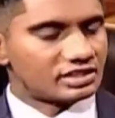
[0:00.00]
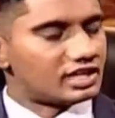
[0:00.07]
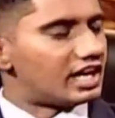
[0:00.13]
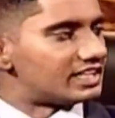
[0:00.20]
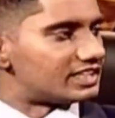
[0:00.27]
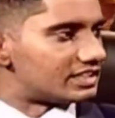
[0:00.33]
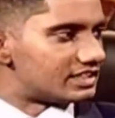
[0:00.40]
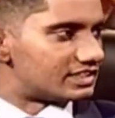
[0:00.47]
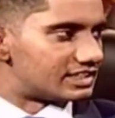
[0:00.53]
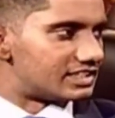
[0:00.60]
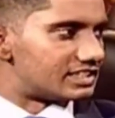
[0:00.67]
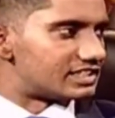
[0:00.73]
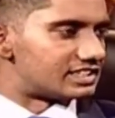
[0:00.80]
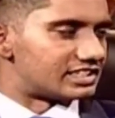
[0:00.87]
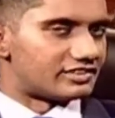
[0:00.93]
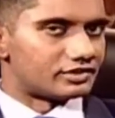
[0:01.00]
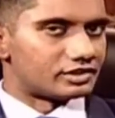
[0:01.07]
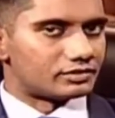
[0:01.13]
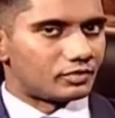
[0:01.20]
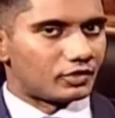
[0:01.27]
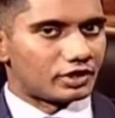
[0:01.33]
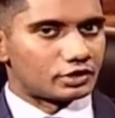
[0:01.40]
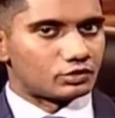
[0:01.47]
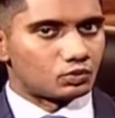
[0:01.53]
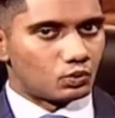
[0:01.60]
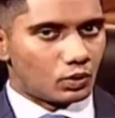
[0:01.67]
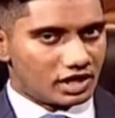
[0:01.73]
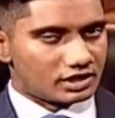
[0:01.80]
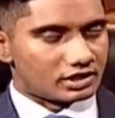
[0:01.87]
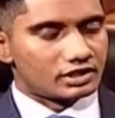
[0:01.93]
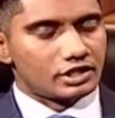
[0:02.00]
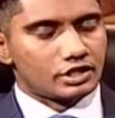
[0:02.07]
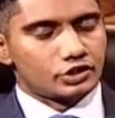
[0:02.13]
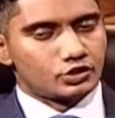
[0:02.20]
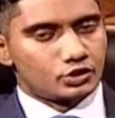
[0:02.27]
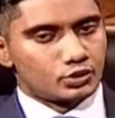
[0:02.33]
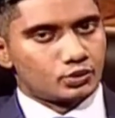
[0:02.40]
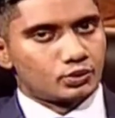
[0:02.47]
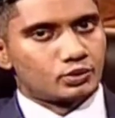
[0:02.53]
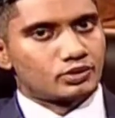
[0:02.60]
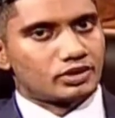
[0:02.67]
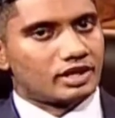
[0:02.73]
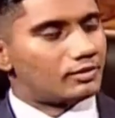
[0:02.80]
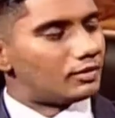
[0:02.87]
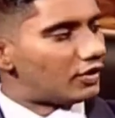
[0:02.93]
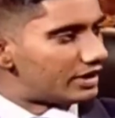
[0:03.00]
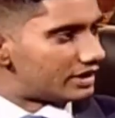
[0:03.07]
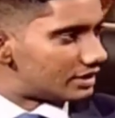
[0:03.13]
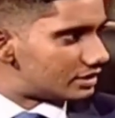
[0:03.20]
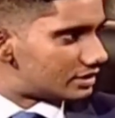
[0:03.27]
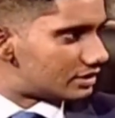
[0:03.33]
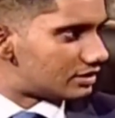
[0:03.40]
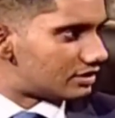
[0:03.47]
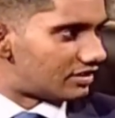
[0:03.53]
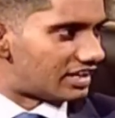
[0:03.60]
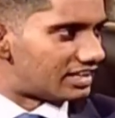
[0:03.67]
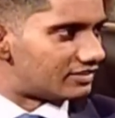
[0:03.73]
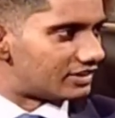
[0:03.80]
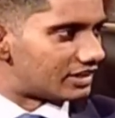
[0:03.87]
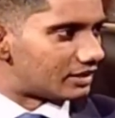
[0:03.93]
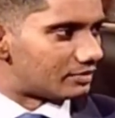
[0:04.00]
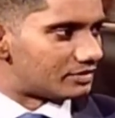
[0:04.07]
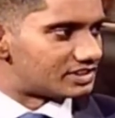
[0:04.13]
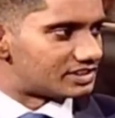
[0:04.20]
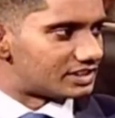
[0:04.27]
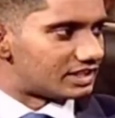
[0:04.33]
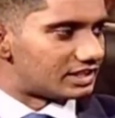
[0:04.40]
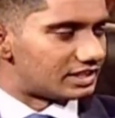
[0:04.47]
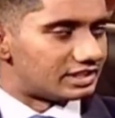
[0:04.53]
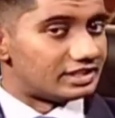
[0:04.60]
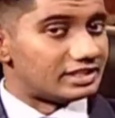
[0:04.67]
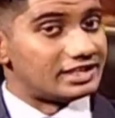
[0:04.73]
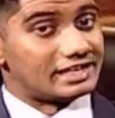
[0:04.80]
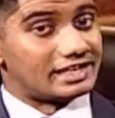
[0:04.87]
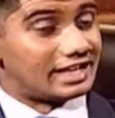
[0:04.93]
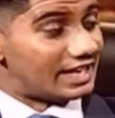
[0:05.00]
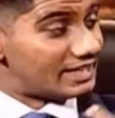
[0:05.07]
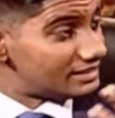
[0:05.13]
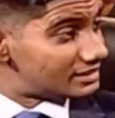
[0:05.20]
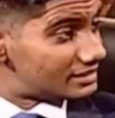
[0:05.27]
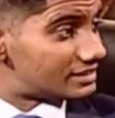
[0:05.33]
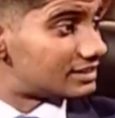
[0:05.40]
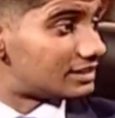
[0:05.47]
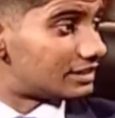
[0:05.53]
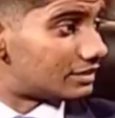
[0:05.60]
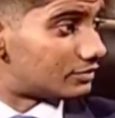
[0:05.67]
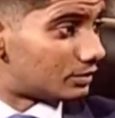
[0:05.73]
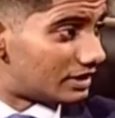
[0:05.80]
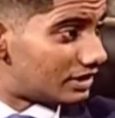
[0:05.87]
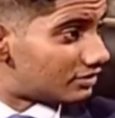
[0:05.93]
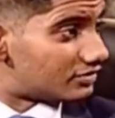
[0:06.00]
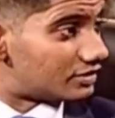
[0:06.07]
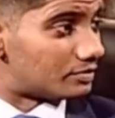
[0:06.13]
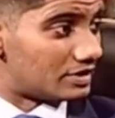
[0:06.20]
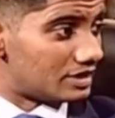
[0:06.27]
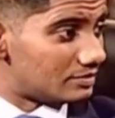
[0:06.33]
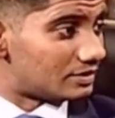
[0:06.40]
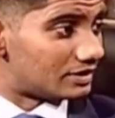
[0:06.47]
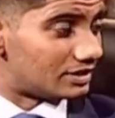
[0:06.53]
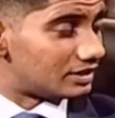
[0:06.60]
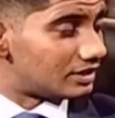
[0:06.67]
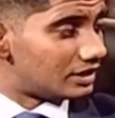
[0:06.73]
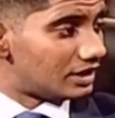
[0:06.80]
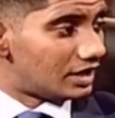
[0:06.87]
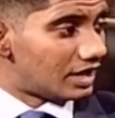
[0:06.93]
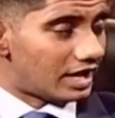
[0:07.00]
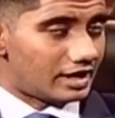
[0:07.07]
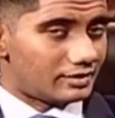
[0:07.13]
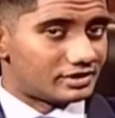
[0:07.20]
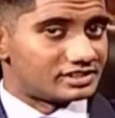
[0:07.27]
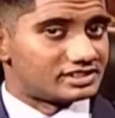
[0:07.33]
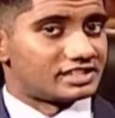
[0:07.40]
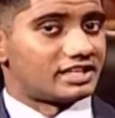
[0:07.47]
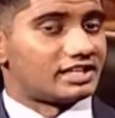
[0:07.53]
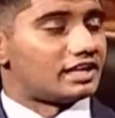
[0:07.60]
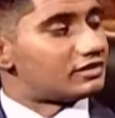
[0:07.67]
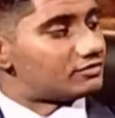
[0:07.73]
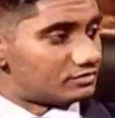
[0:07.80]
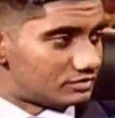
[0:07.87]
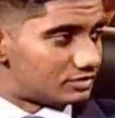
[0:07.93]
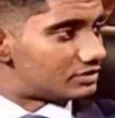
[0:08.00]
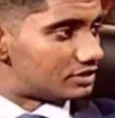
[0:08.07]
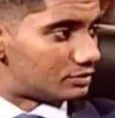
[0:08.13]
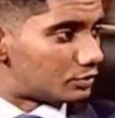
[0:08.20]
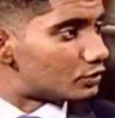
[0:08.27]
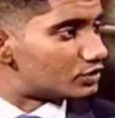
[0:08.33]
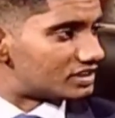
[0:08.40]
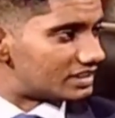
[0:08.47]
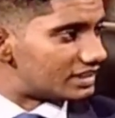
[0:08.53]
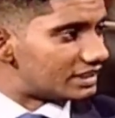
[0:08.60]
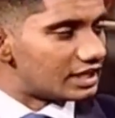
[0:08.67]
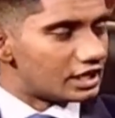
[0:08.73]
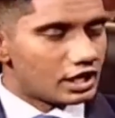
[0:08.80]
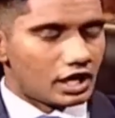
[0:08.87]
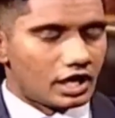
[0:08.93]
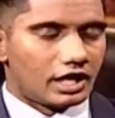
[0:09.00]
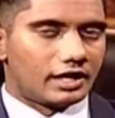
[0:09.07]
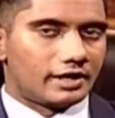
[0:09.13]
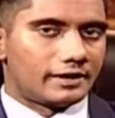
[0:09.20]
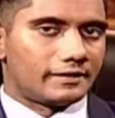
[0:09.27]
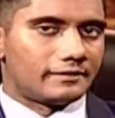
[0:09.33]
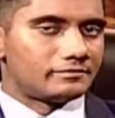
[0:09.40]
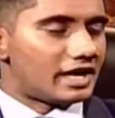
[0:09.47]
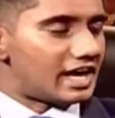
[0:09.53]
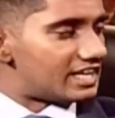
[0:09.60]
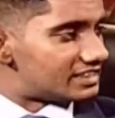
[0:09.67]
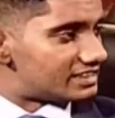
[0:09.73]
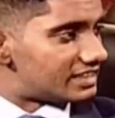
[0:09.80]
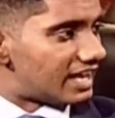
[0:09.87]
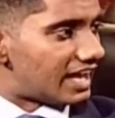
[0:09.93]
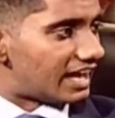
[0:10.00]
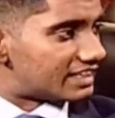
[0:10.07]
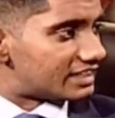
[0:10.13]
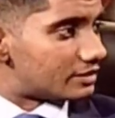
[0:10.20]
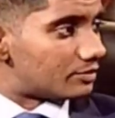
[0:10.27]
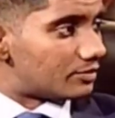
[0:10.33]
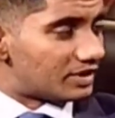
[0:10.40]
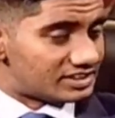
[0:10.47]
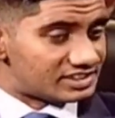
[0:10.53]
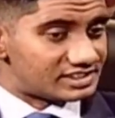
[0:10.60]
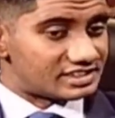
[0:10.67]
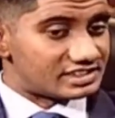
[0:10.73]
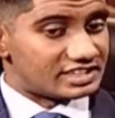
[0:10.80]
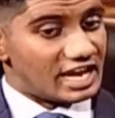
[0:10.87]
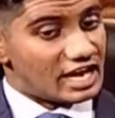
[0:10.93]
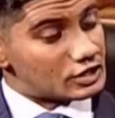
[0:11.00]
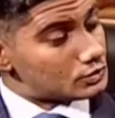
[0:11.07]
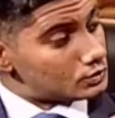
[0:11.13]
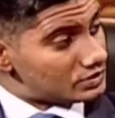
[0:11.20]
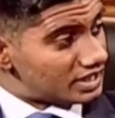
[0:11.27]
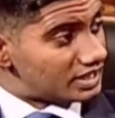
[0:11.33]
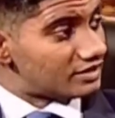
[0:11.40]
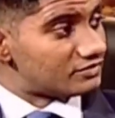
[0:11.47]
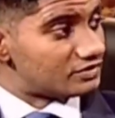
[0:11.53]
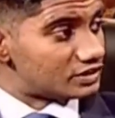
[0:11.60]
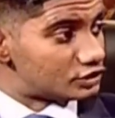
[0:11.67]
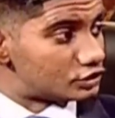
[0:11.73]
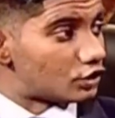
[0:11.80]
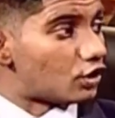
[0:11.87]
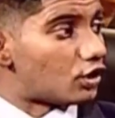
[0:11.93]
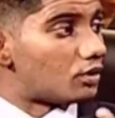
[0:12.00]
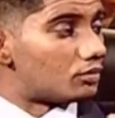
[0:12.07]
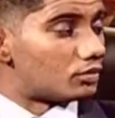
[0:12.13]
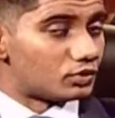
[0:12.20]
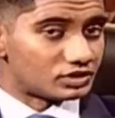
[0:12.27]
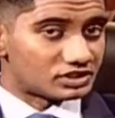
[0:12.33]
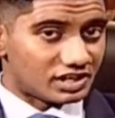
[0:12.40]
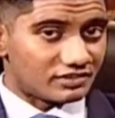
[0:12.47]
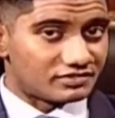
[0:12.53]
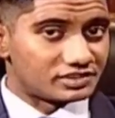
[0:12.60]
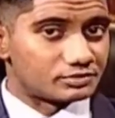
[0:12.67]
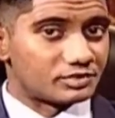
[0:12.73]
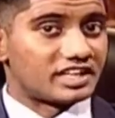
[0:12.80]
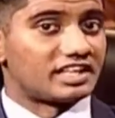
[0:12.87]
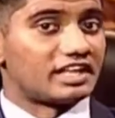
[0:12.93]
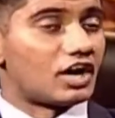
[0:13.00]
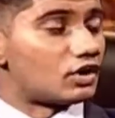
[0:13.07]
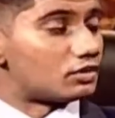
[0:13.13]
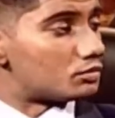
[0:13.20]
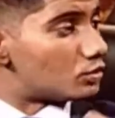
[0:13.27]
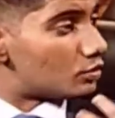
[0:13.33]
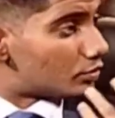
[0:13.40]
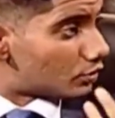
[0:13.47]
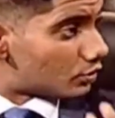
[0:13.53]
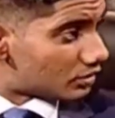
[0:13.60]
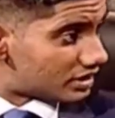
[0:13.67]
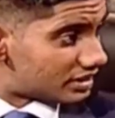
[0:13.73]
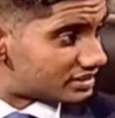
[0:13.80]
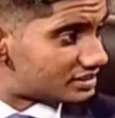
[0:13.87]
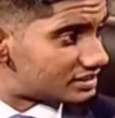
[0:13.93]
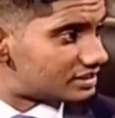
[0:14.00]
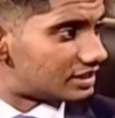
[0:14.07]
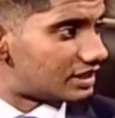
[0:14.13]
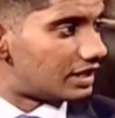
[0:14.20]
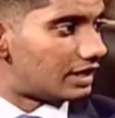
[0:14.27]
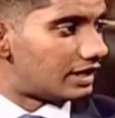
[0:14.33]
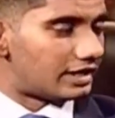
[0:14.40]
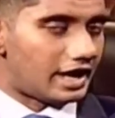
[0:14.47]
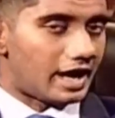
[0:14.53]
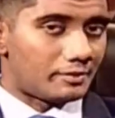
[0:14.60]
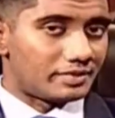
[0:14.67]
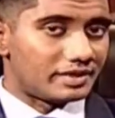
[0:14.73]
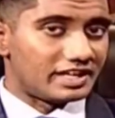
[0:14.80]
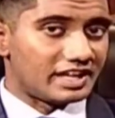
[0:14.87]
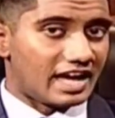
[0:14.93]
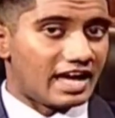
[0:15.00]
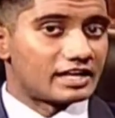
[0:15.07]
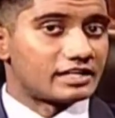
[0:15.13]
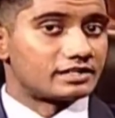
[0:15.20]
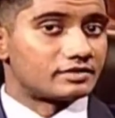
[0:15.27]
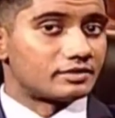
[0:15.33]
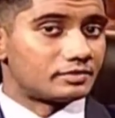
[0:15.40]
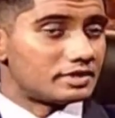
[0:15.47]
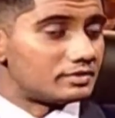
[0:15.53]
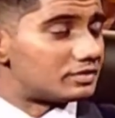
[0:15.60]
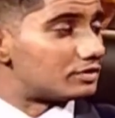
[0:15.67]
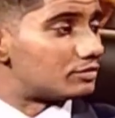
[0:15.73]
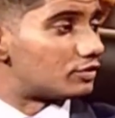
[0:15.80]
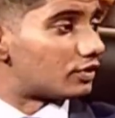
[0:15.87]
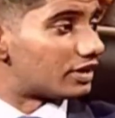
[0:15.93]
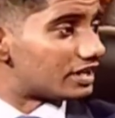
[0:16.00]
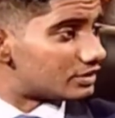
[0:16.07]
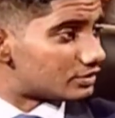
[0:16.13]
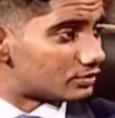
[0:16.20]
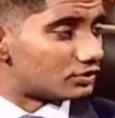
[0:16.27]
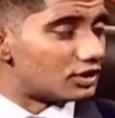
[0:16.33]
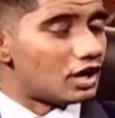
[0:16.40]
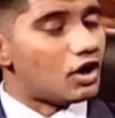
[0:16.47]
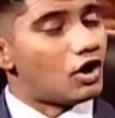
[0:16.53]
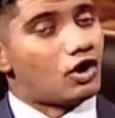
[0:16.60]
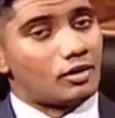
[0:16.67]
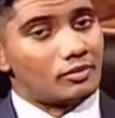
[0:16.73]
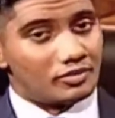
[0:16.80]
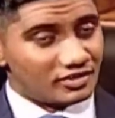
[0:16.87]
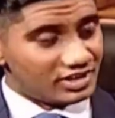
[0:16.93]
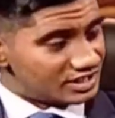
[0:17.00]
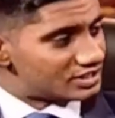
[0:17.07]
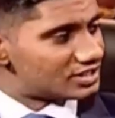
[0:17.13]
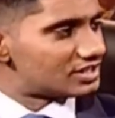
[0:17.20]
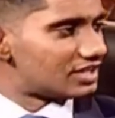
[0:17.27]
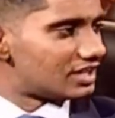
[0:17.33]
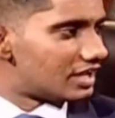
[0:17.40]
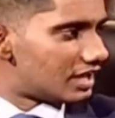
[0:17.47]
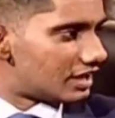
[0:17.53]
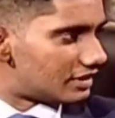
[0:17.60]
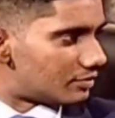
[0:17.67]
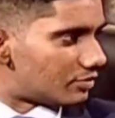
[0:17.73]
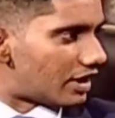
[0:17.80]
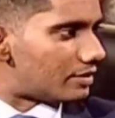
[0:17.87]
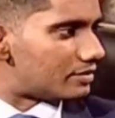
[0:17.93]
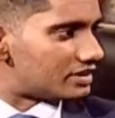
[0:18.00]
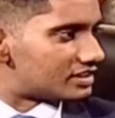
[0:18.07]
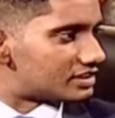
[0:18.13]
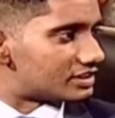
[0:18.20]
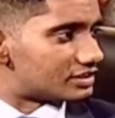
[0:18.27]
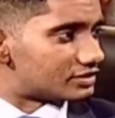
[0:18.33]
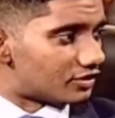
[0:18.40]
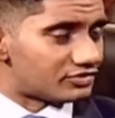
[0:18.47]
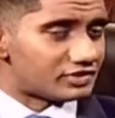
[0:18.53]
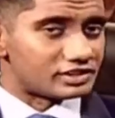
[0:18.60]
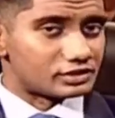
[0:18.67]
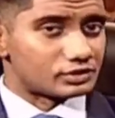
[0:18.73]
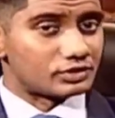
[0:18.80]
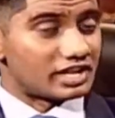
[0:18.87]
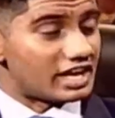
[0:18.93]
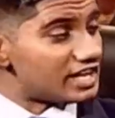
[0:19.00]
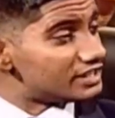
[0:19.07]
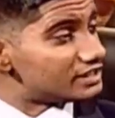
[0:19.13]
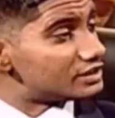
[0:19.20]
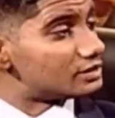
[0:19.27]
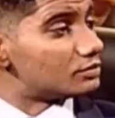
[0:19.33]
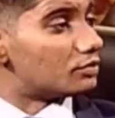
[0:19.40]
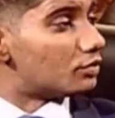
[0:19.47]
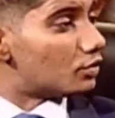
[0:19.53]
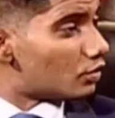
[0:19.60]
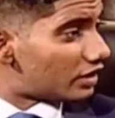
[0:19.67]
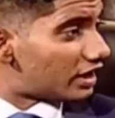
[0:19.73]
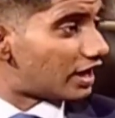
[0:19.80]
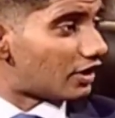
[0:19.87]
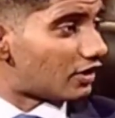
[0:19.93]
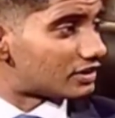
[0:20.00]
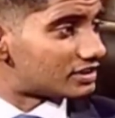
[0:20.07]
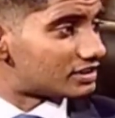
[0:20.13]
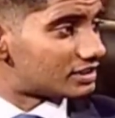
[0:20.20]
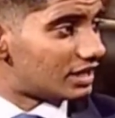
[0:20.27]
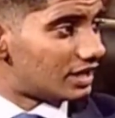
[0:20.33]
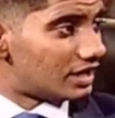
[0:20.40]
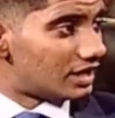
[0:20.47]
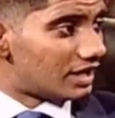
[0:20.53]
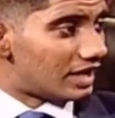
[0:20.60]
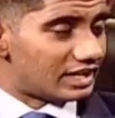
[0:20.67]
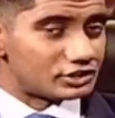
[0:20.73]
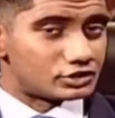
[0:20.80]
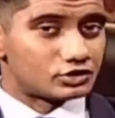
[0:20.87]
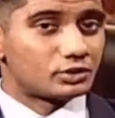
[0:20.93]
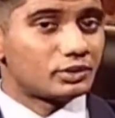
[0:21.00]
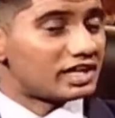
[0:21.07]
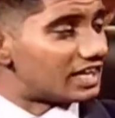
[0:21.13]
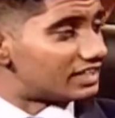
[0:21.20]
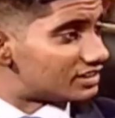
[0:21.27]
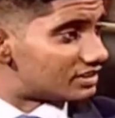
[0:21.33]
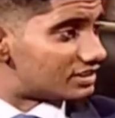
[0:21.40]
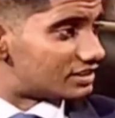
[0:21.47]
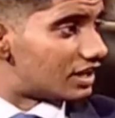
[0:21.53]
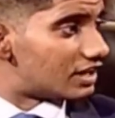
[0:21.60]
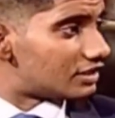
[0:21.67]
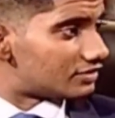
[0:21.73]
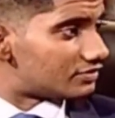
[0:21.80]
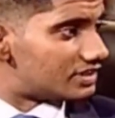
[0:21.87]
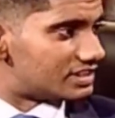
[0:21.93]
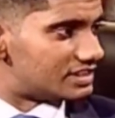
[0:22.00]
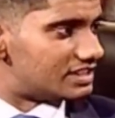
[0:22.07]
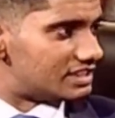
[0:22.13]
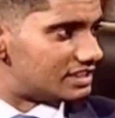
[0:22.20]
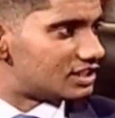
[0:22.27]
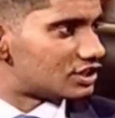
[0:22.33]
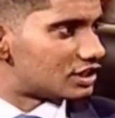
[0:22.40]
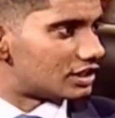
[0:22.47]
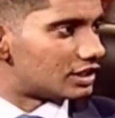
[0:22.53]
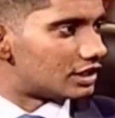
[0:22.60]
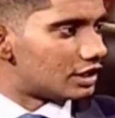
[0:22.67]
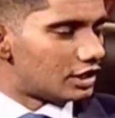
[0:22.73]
Article thirty-seven point one to appoint Ranil Wickremesinghe against the will of the people, I must say, supposedly, uh, as the acting President. And today we saw more scuffles breaking out, more protests Uh, happening, and people broke into or breached the Prime Minister's office. So there is more chaos mm-hmm. ensuing as a result of this decision.